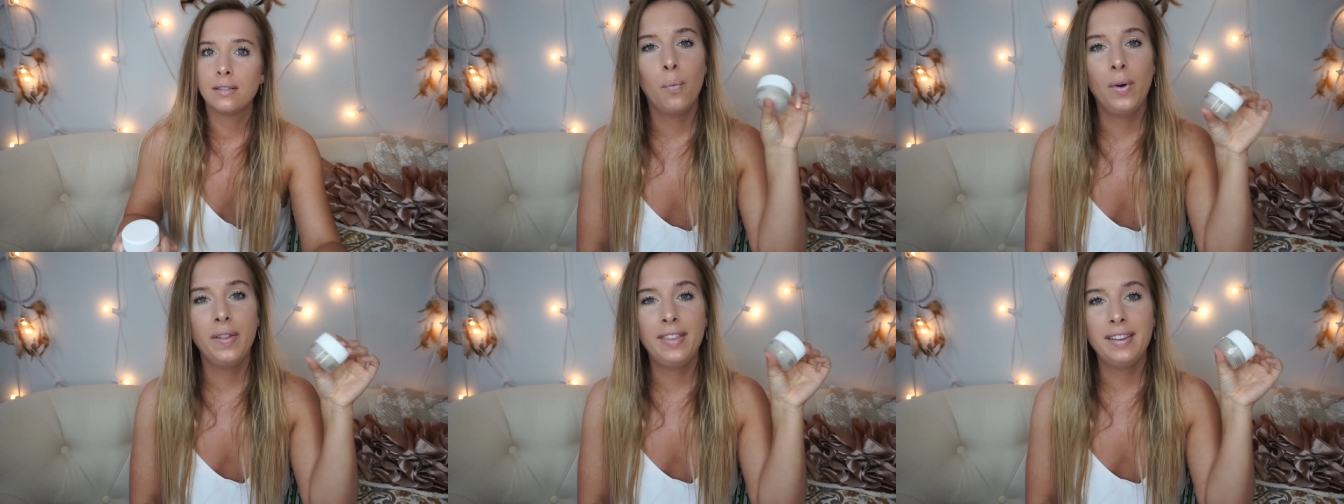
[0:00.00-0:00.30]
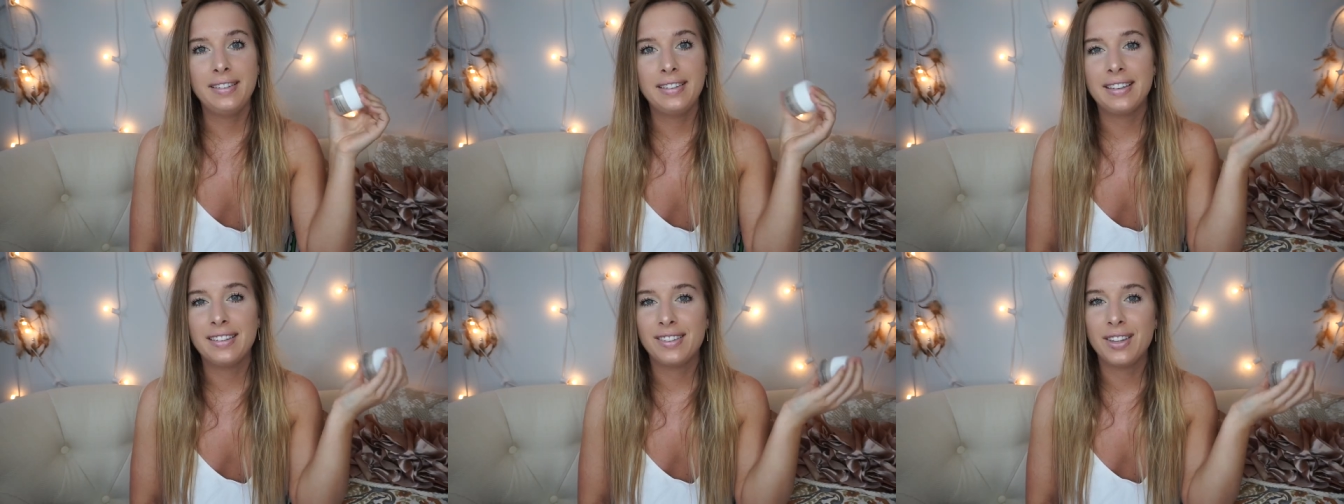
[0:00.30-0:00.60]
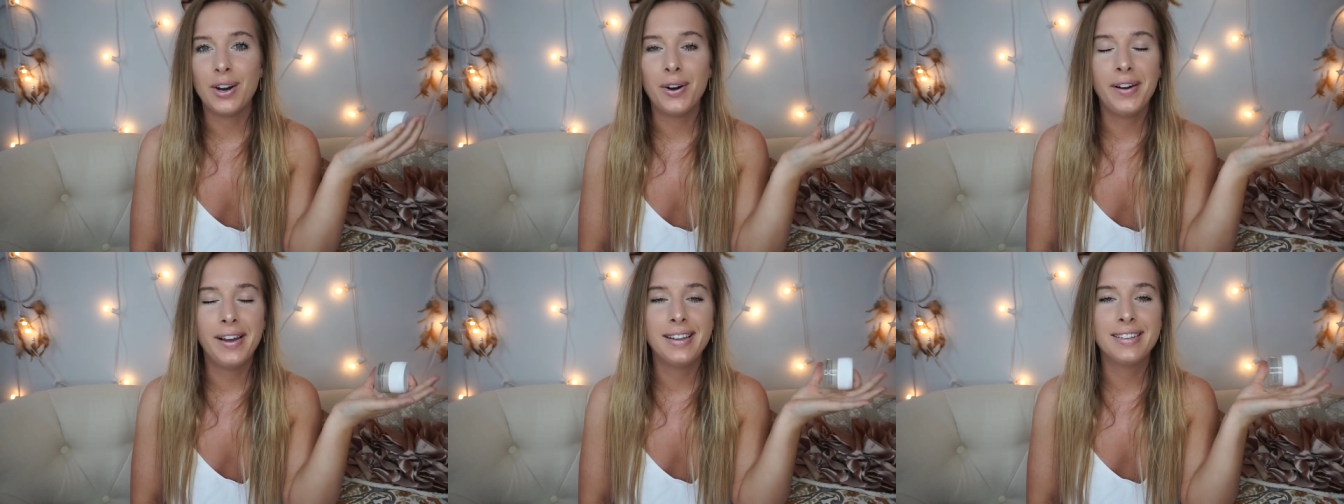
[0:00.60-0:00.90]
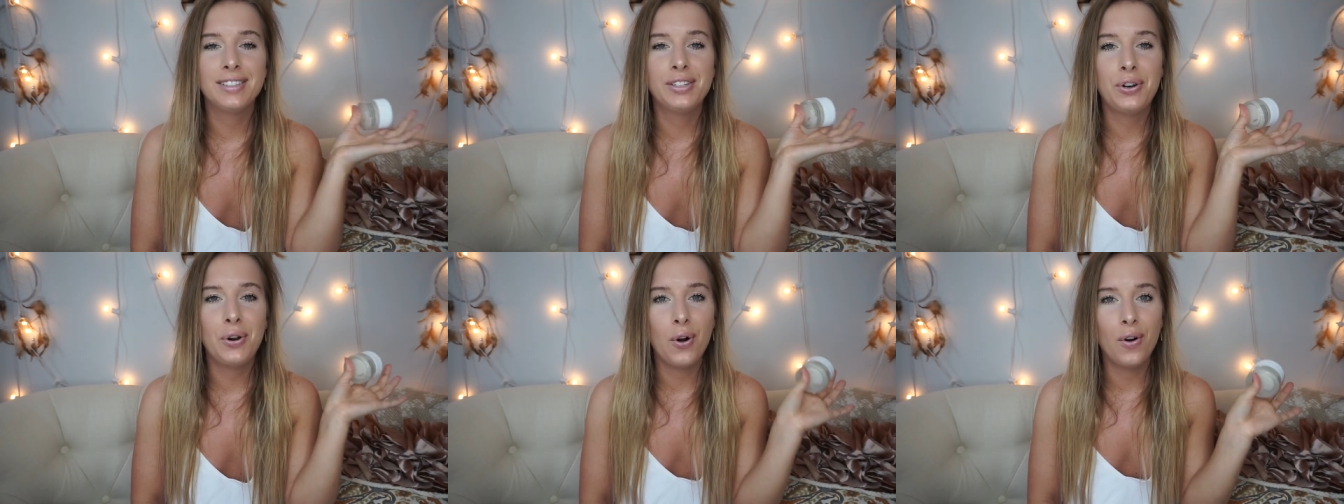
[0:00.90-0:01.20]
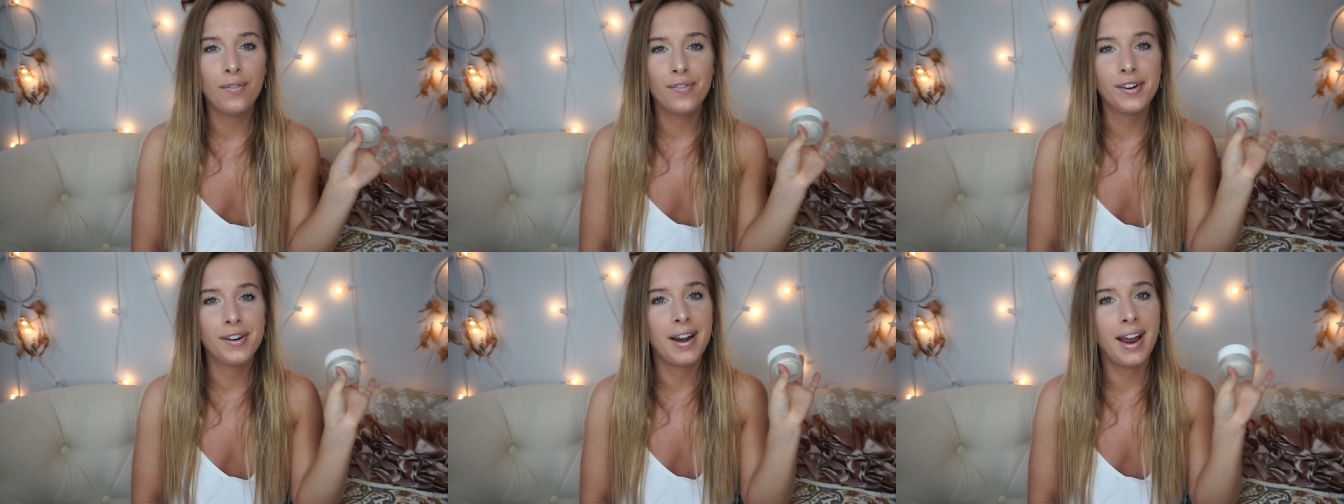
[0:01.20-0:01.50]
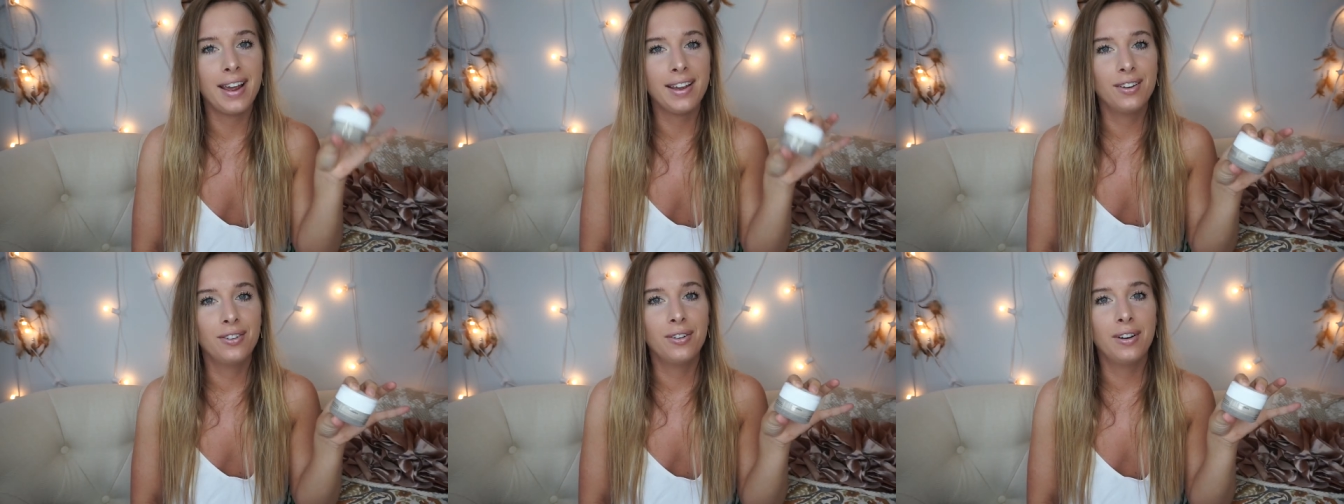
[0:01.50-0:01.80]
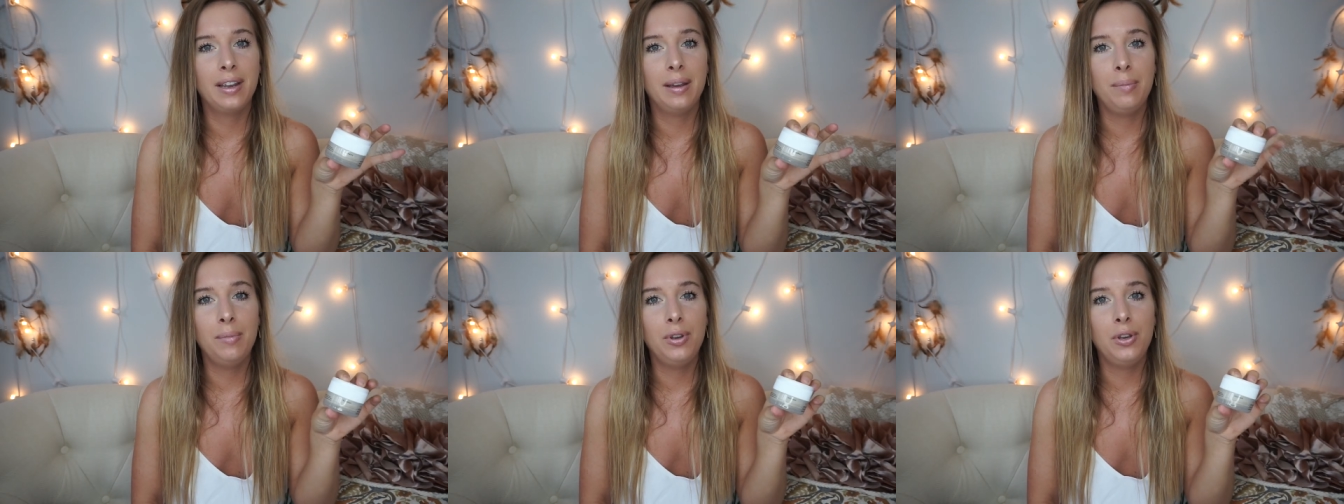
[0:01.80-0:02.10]
What this is though is an overnight
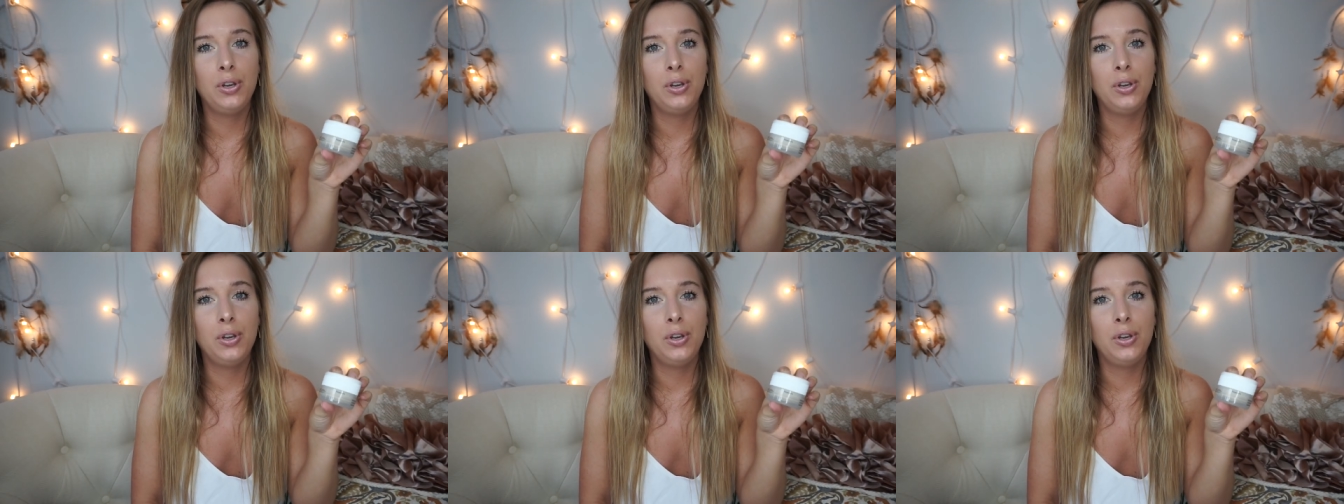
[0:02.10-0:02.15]
cream.